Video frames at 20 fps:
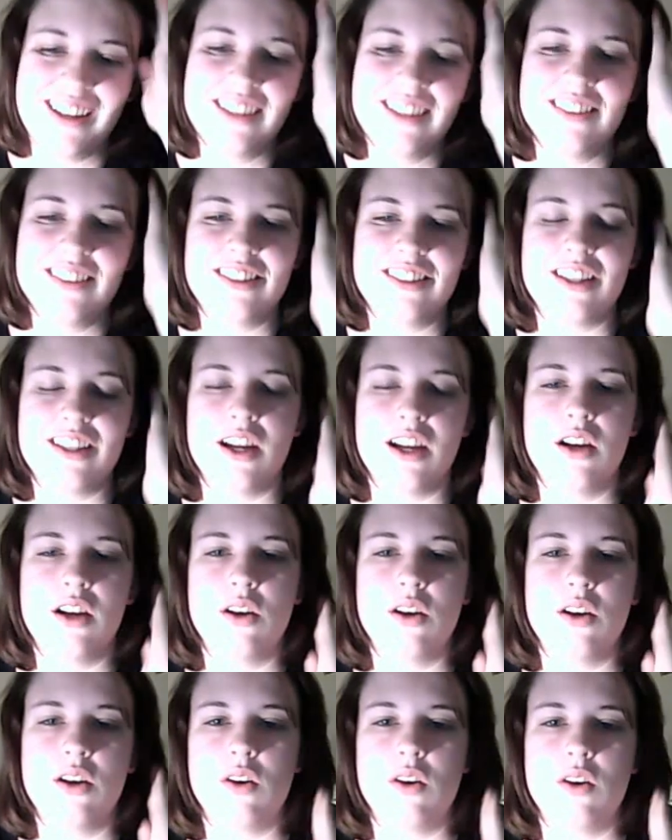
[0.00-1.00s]

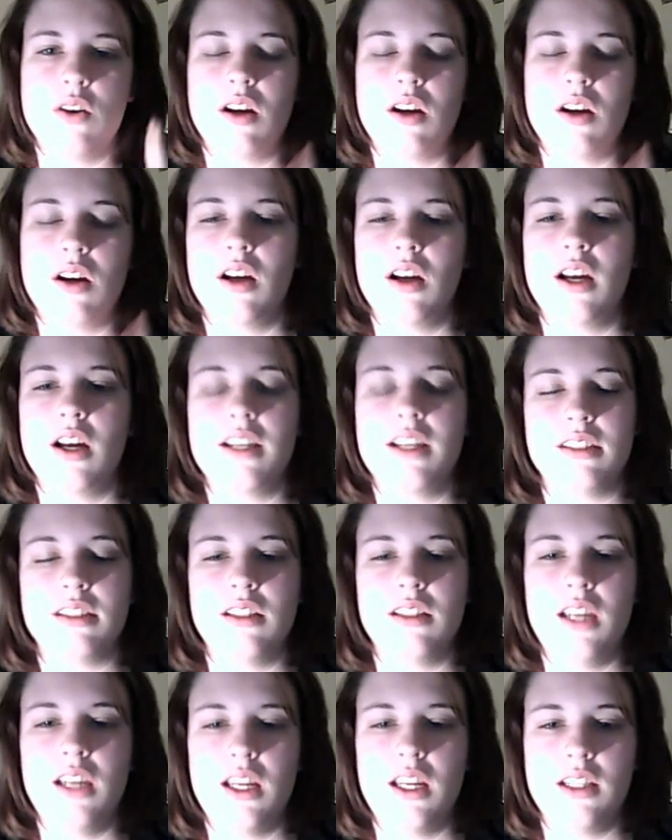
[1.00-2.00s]
So, as a
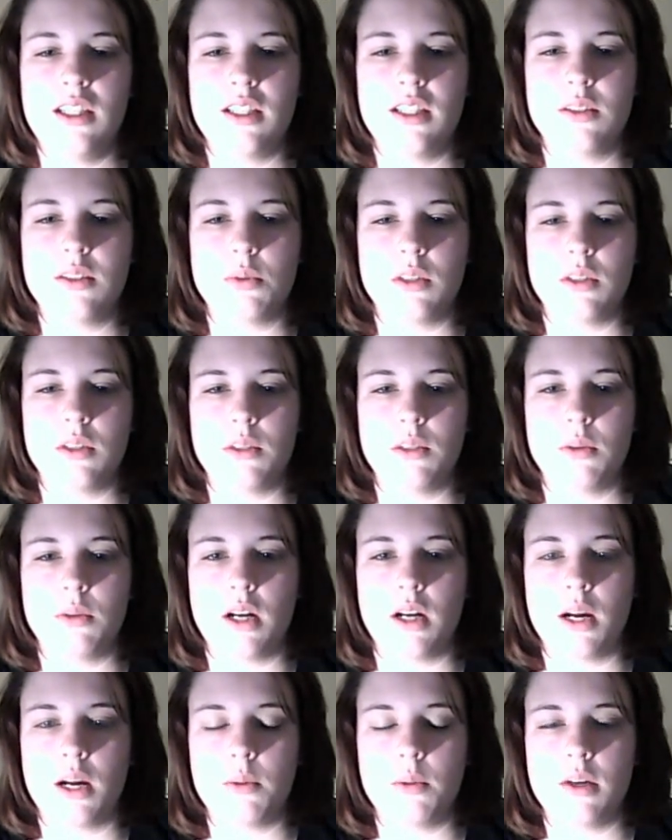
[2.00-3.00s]
kid, that's really
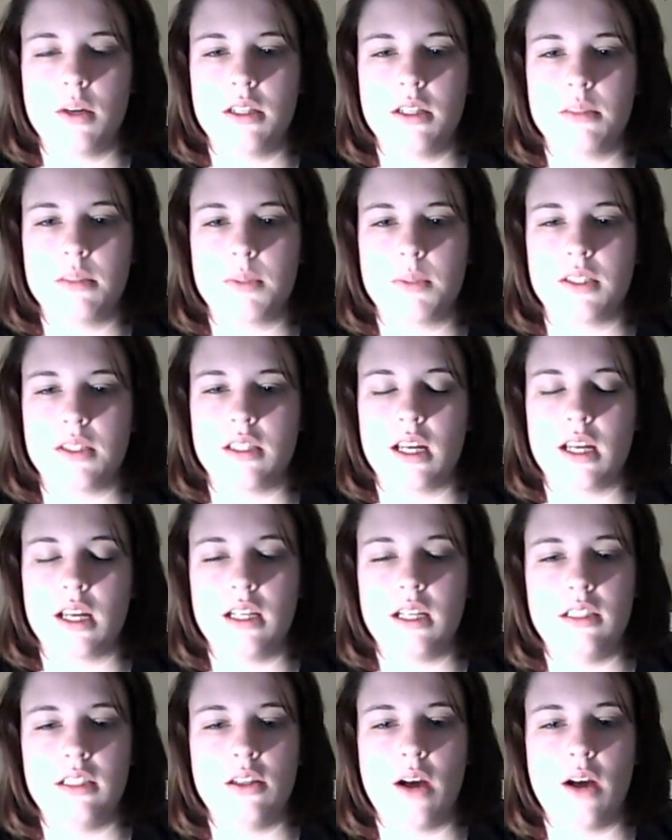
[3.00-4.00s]
where I was, because I
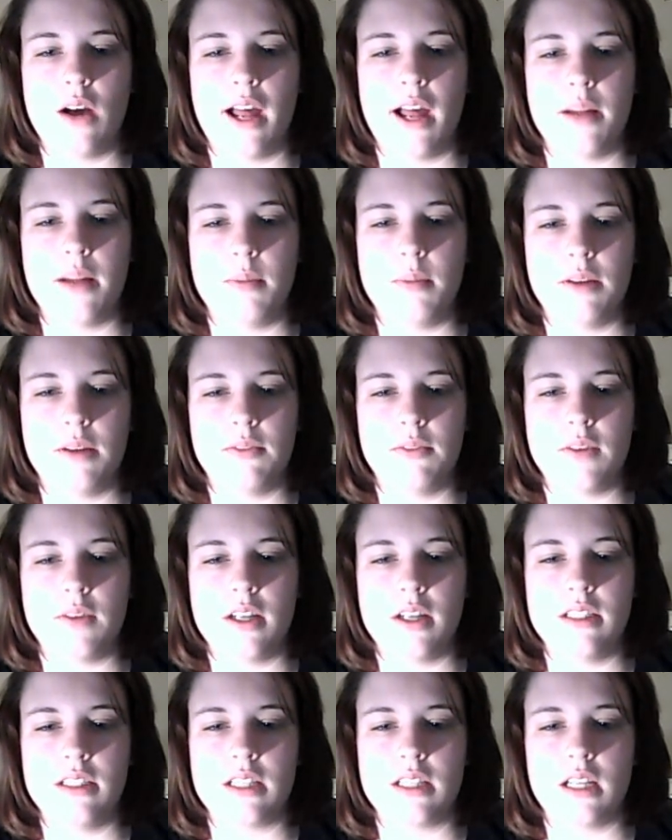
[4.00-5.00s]
didn't know how to make
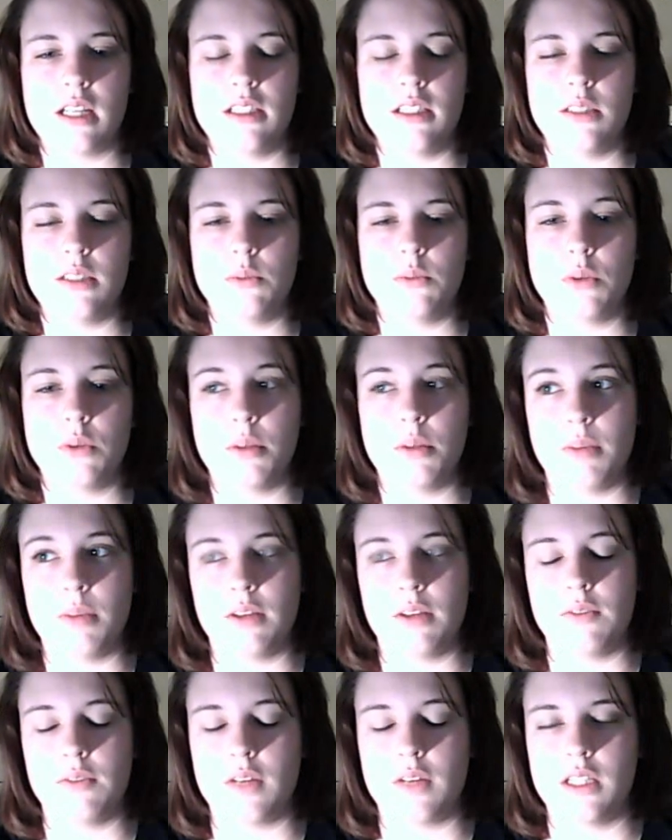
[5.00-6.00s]
friends. I didn't want to make
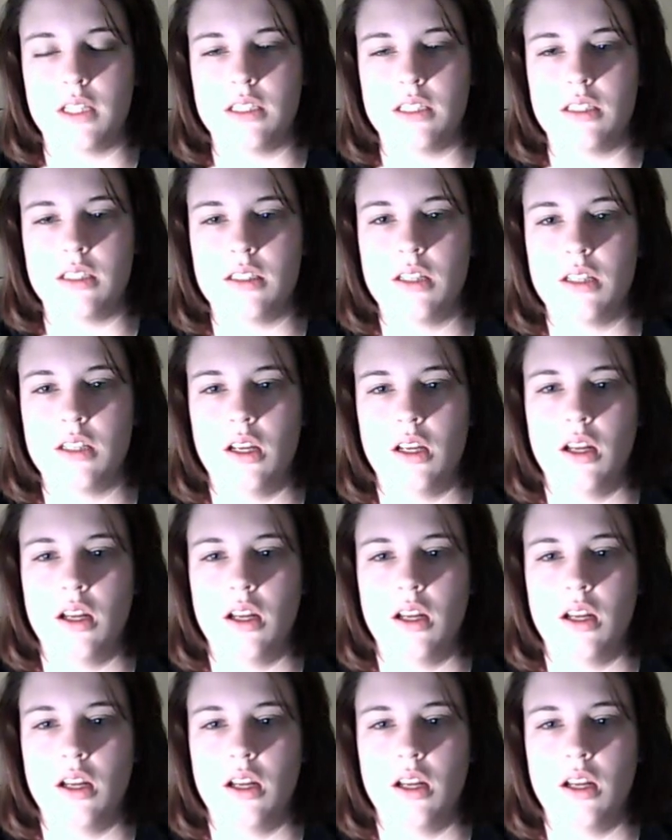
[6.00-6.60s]
friends.